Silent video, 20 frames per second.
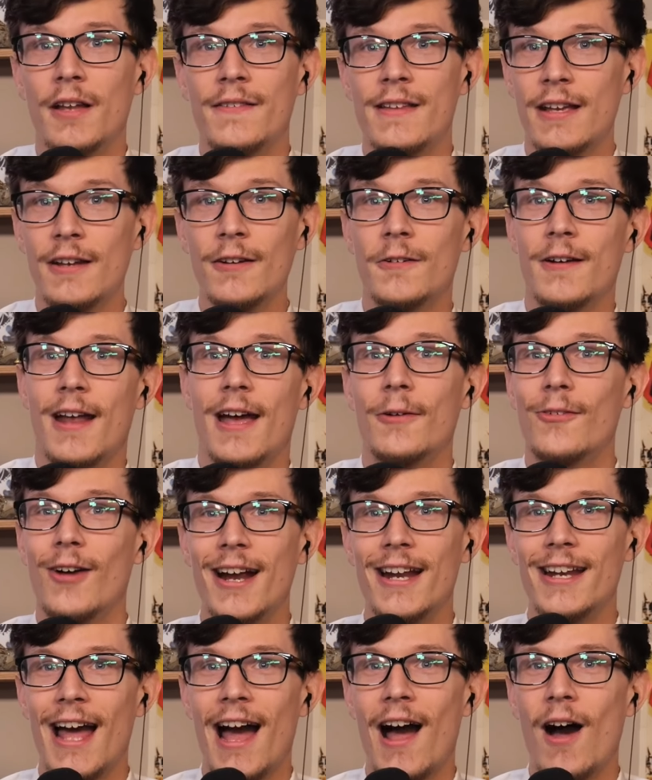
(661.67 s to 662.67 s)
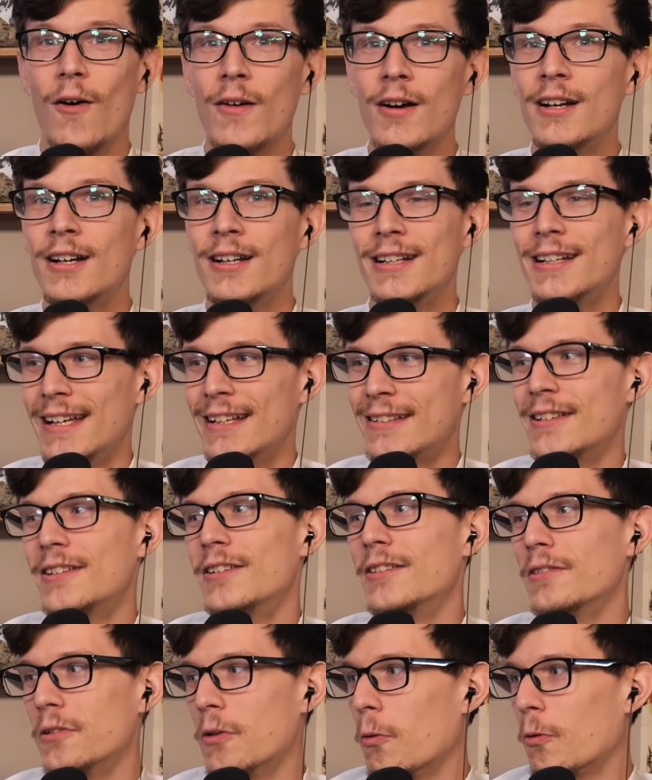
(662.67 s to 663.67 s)
on the internet right now. It's an
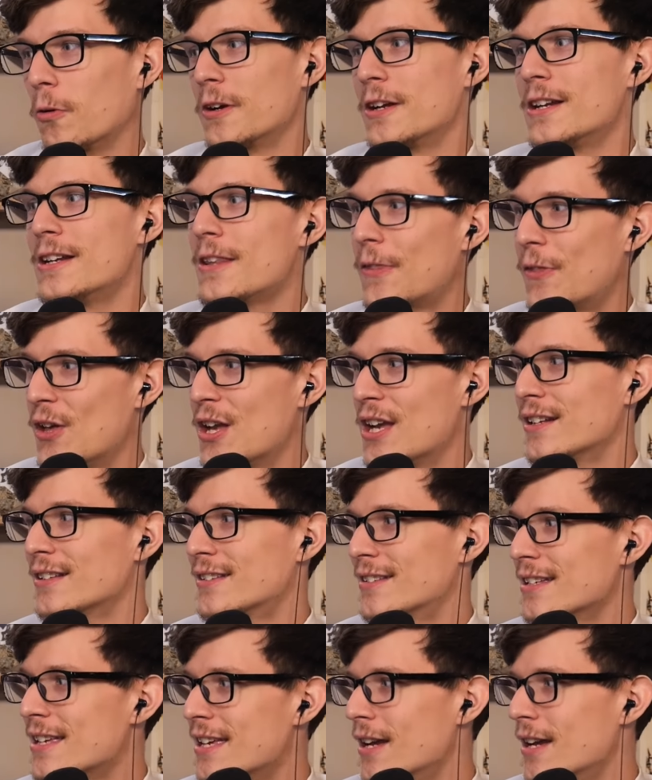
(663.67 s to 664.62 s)
alluring thing to